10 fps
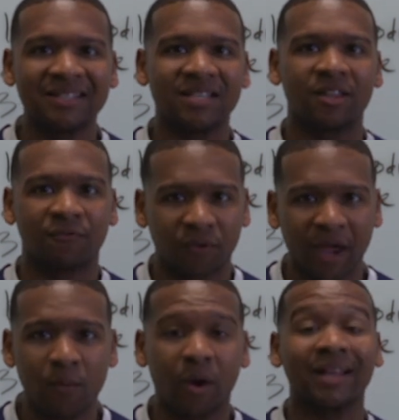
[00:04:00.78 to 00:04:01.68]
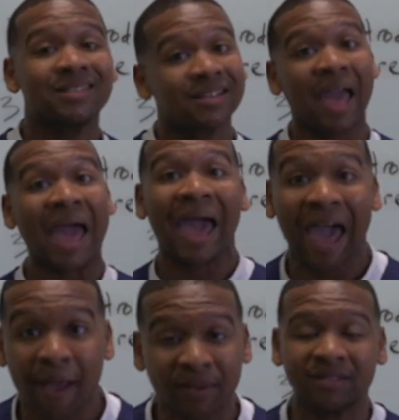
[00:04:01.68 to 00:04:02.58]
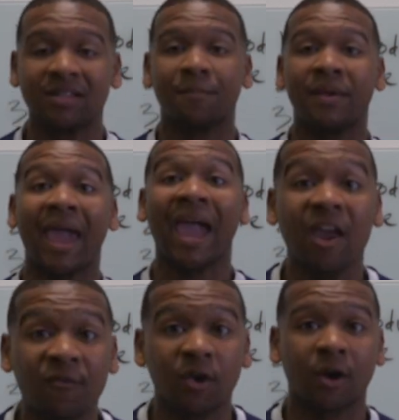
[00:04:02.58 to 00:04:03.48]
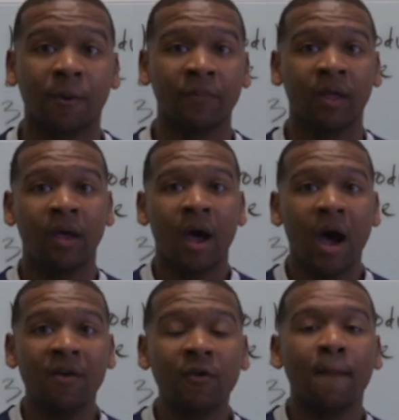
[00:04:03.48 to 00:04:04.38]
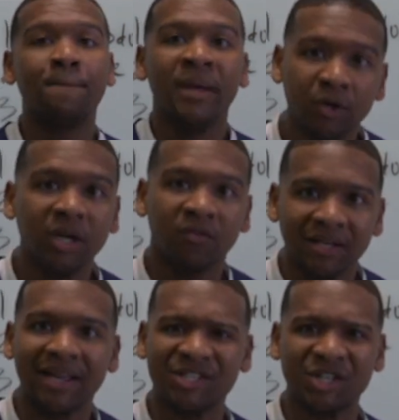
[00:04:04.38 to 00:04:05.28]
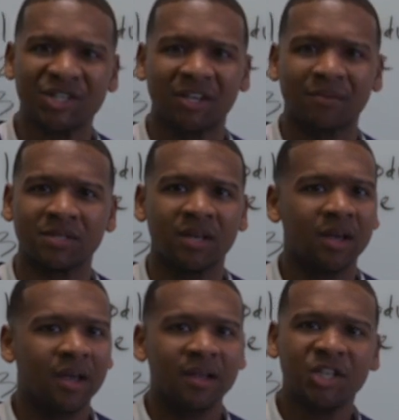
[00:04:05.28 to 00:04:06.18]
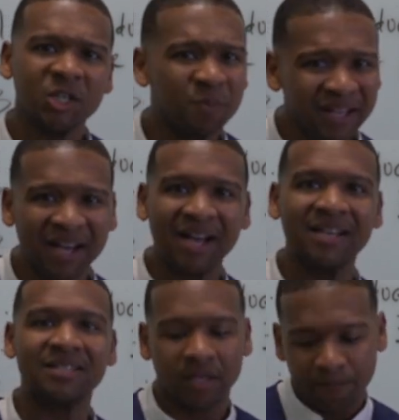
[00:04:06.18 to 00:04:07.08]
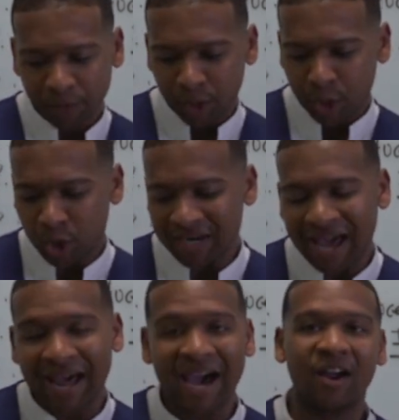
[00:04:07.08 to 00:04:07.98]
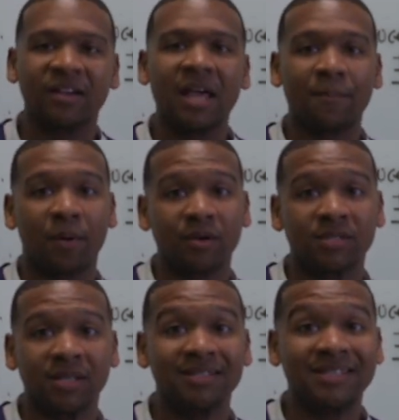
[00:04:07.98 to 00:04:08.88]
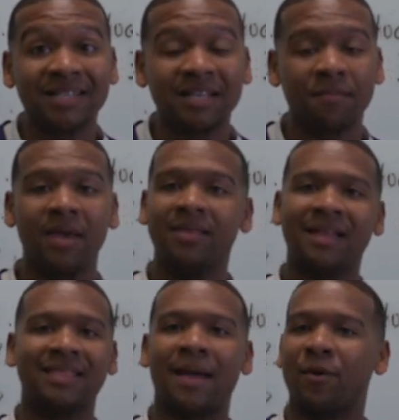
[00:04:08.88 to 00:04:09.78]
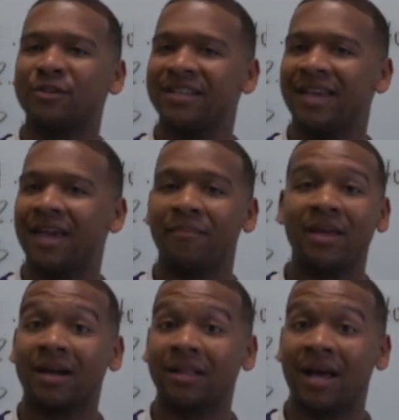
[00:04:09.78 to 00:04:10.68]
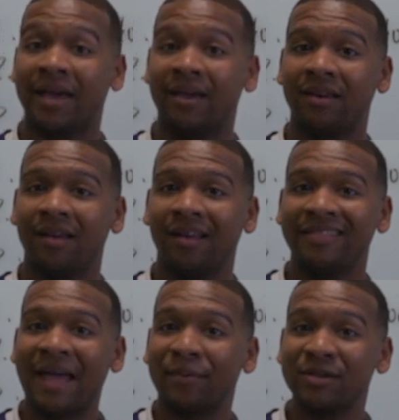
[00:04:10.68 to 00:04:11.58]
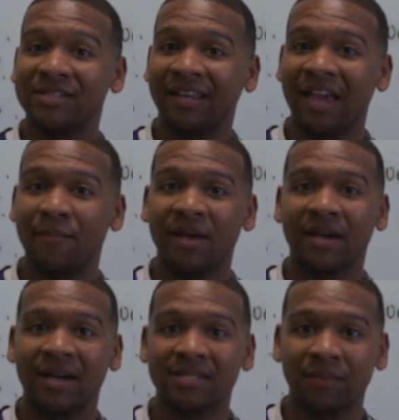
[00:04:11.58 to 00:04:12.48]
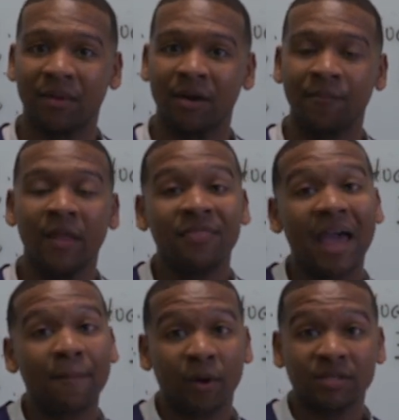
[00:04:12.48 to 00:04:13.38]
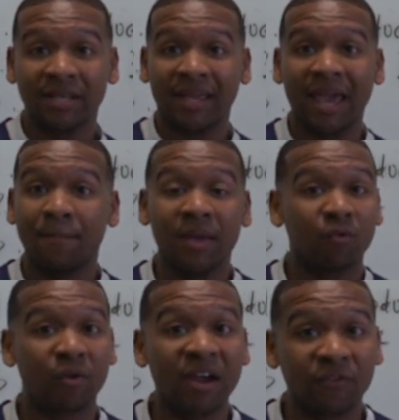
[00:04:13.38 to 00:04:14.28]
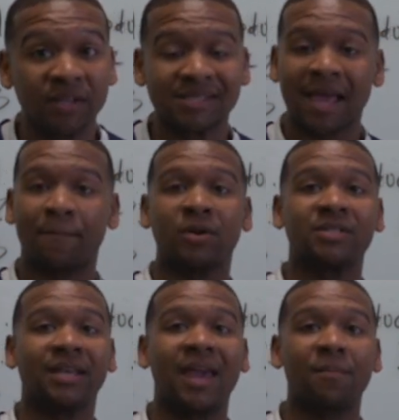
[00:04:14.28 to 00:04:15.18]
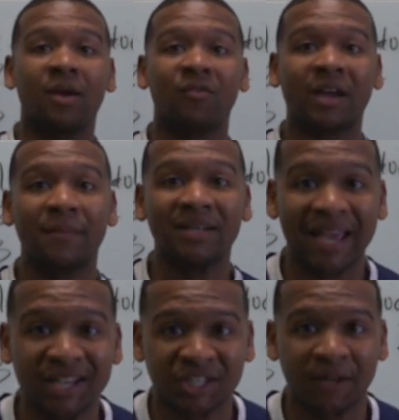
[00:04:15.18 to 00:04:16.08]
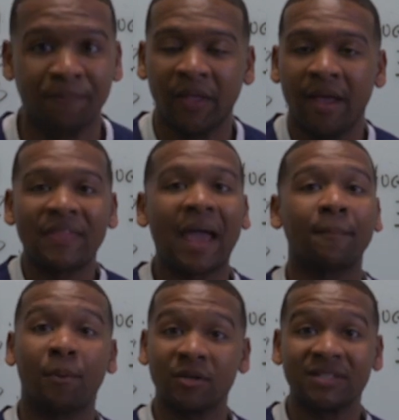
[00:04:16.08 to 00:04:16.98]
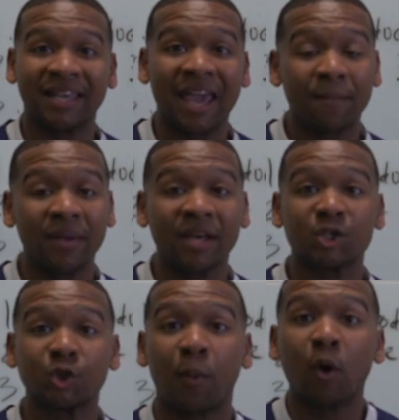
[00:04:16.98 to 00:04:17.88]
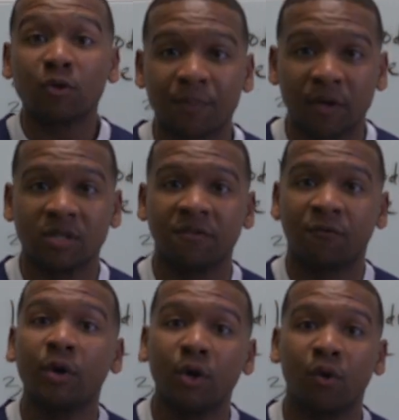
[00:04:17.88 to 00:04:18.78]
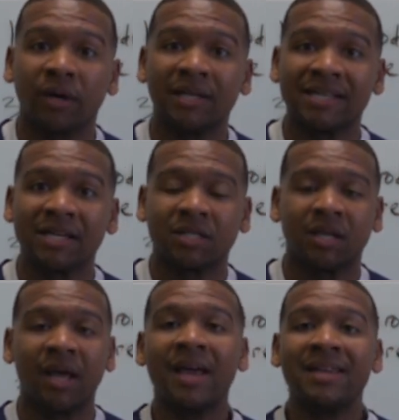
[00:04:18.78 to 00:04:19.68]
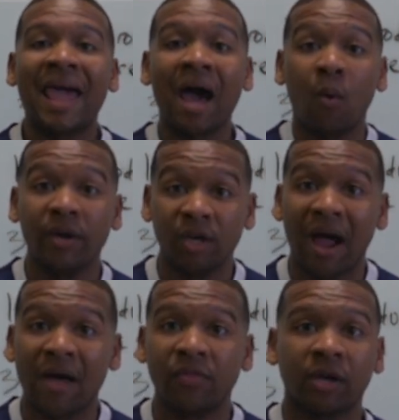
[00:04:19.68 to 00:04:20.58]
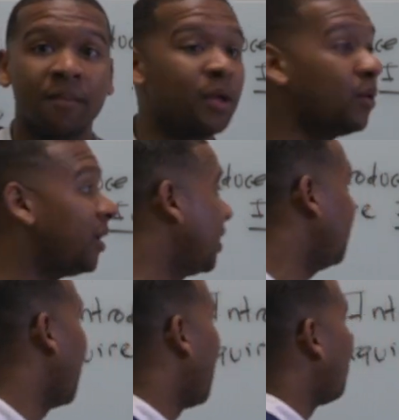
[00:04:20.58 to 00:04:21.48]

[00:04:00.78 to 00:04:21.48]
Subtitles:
into the framework, into the habit, into the behavior of building relationships. Just because you're not hiring that person doesn't mean that that person can't be a client, that person can't be a customer, that person can't be a reference, that person can't be a recommendation, that person can't be a spokesperson for your organization. Now when you're out in the community,